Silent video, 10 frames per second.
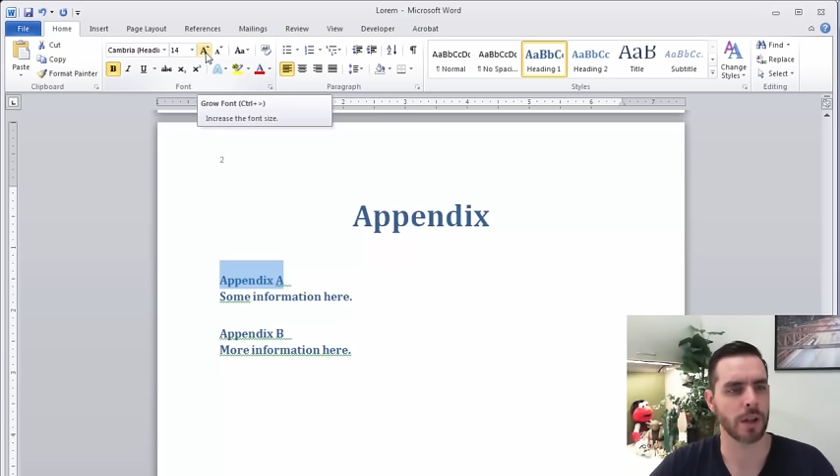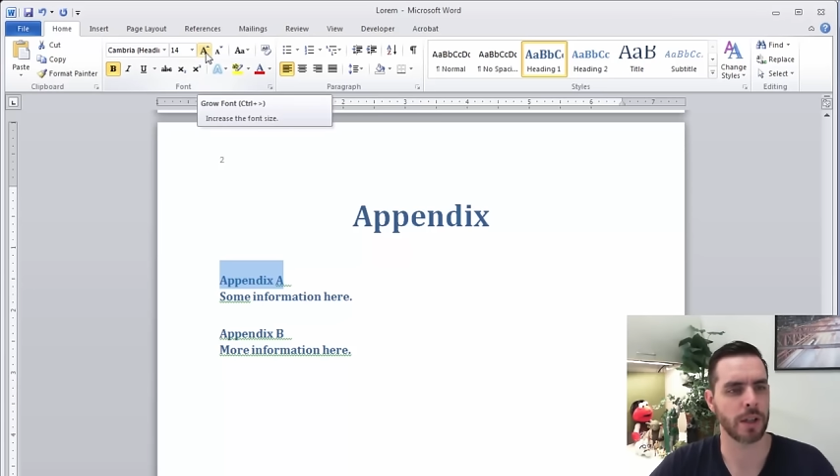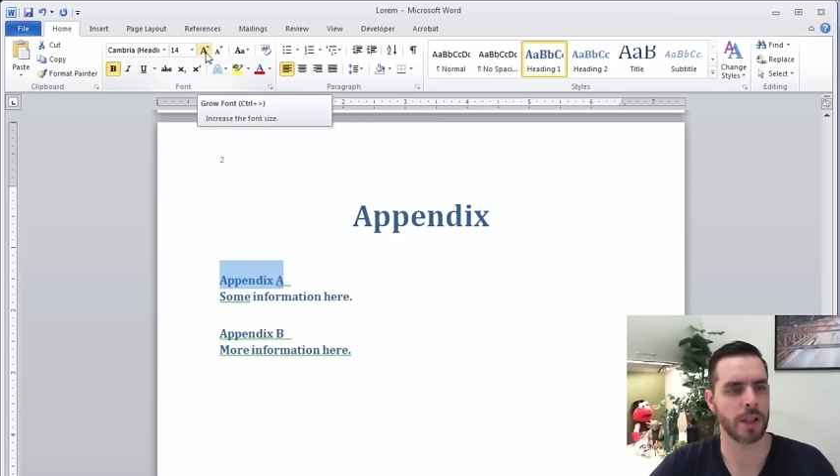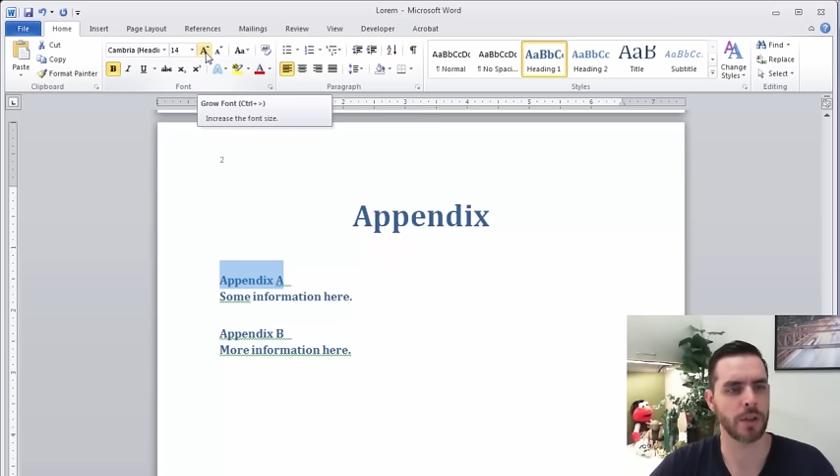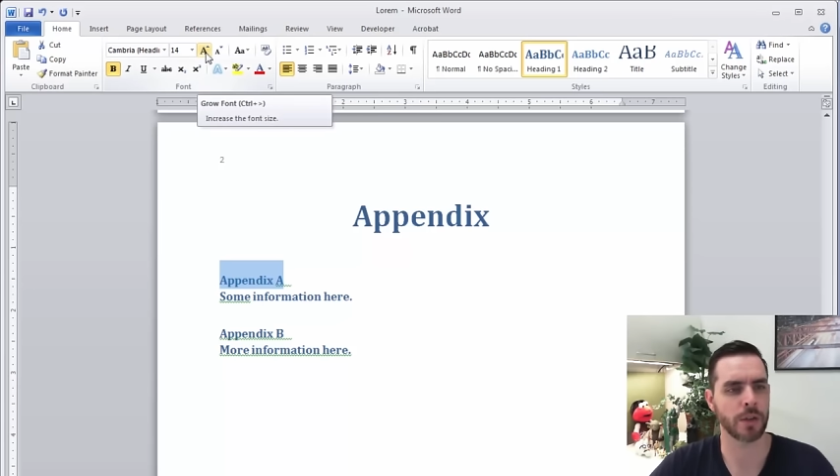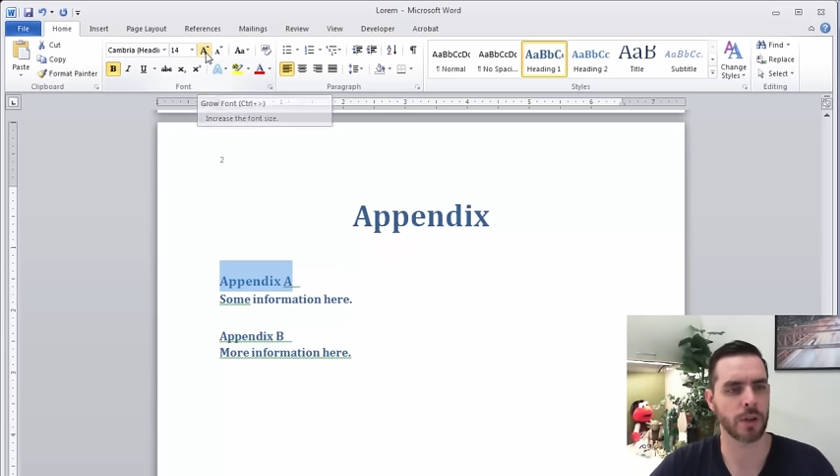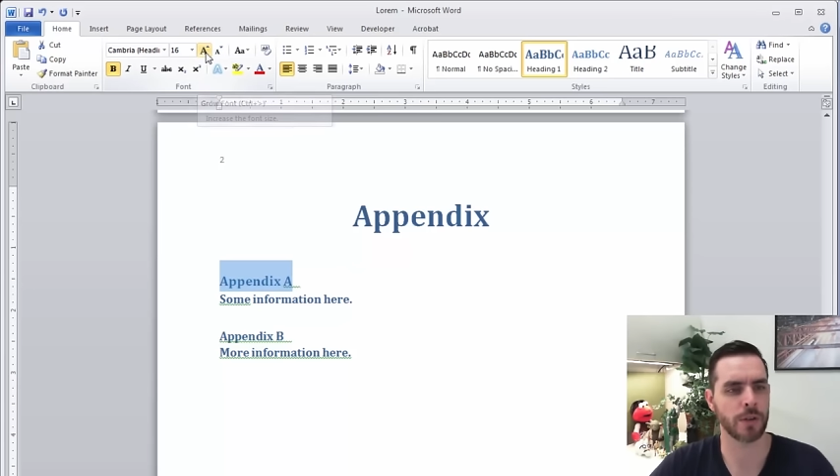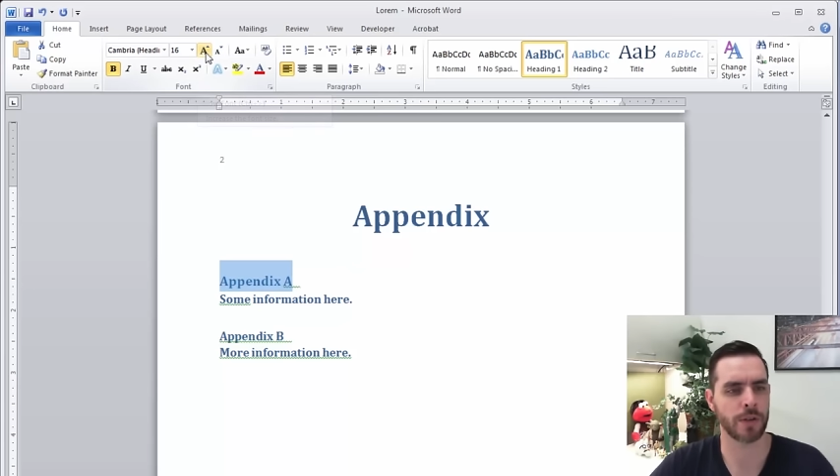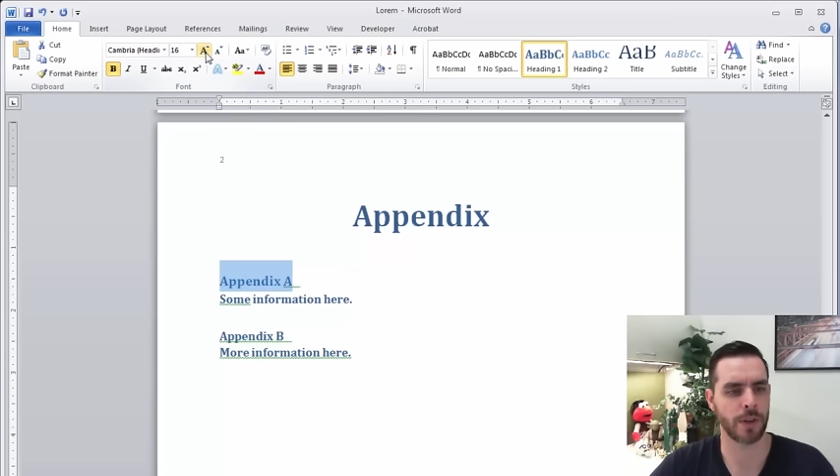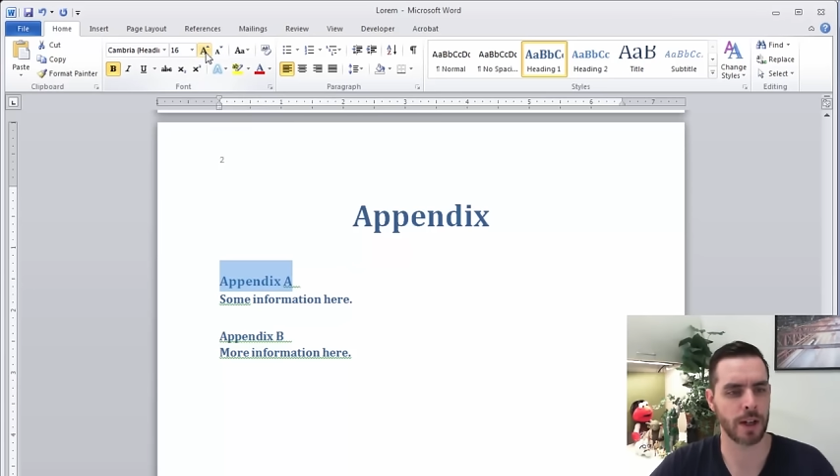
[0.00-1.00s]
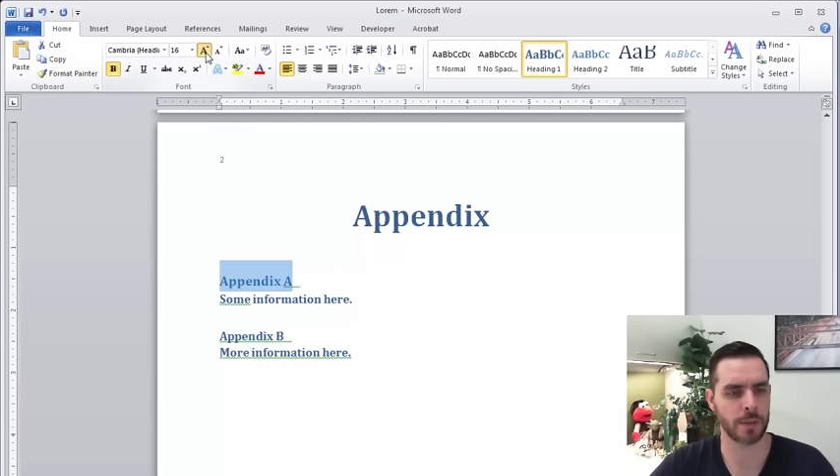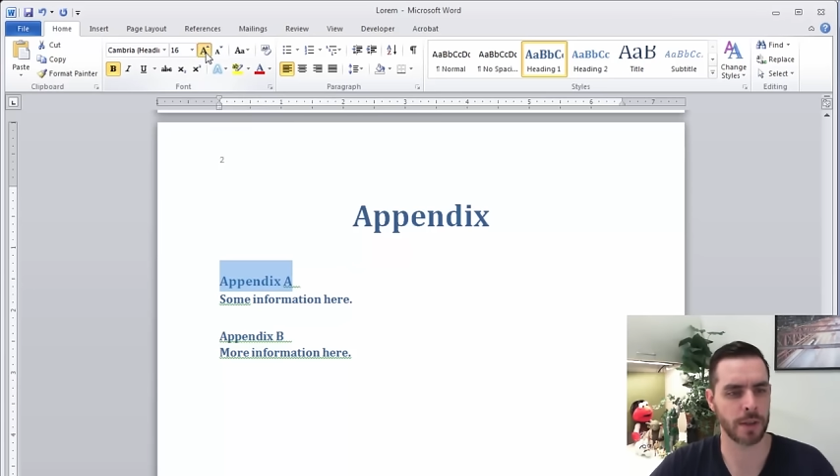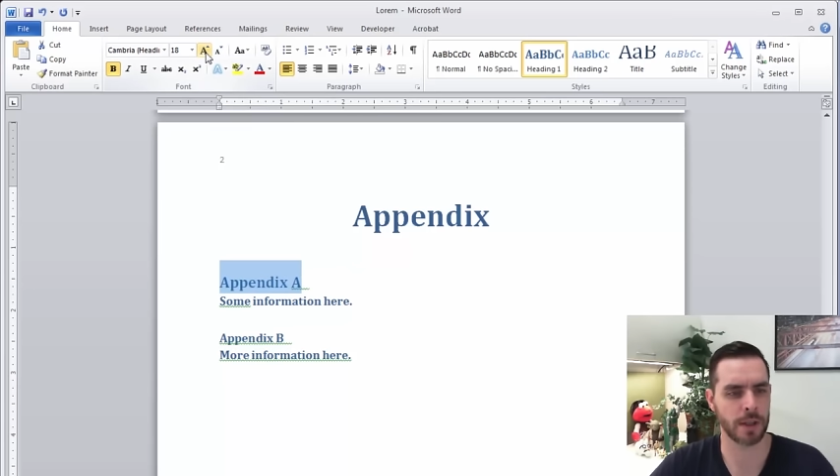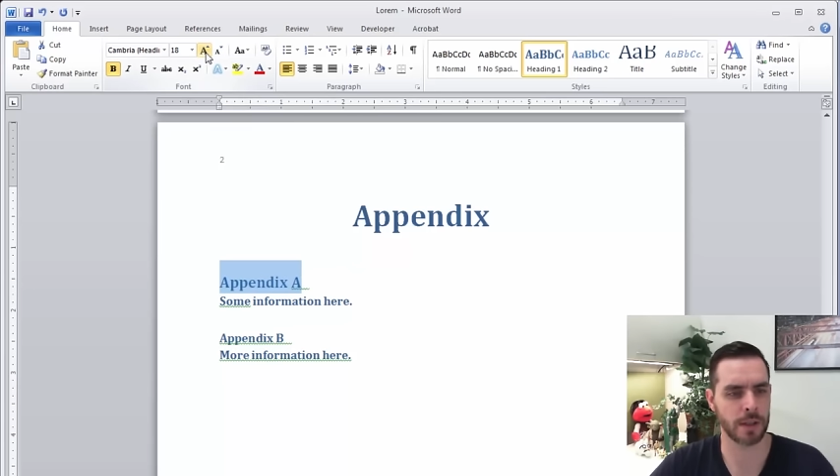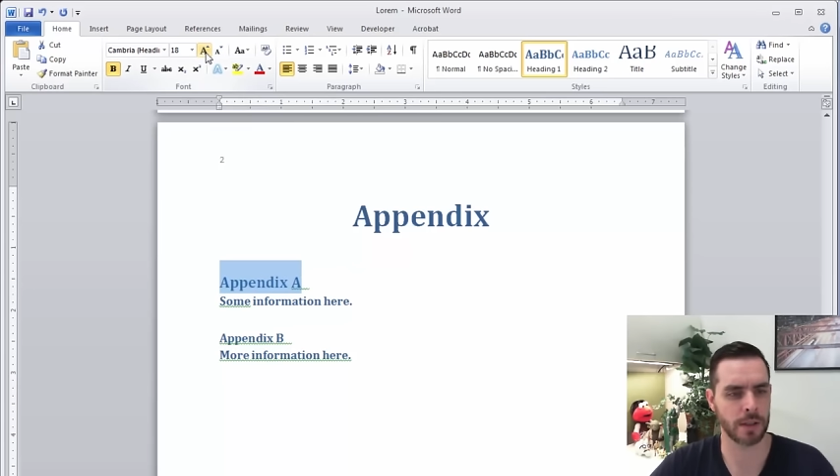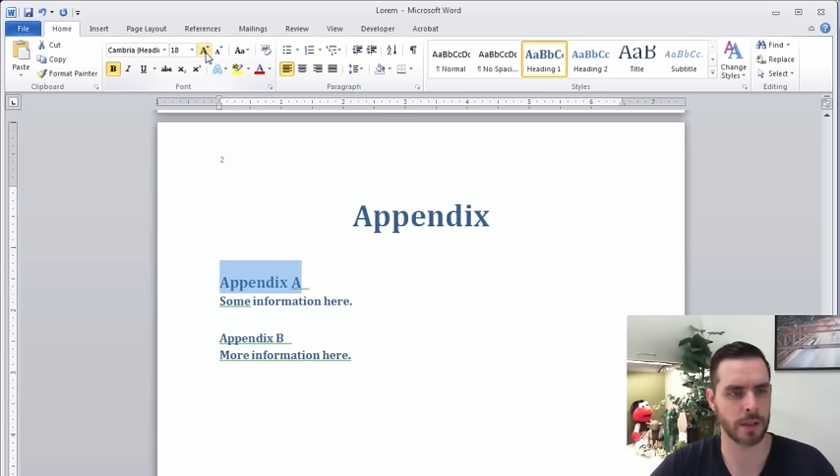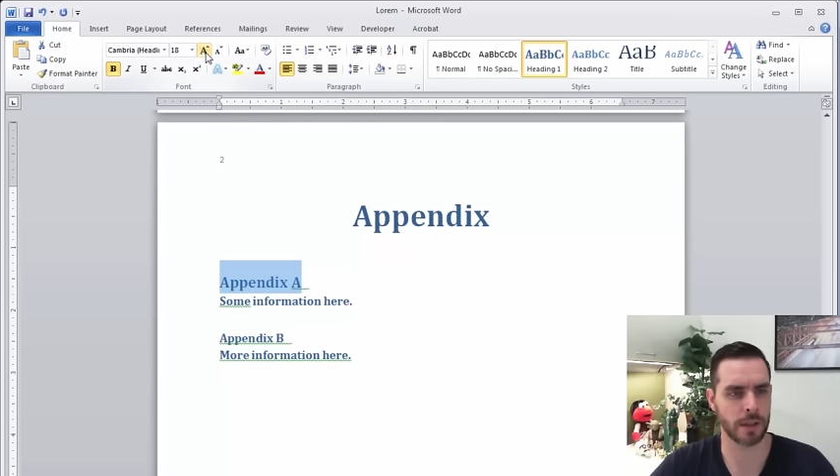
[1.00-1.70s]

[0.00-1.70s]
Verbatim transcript: on the Grow Font button,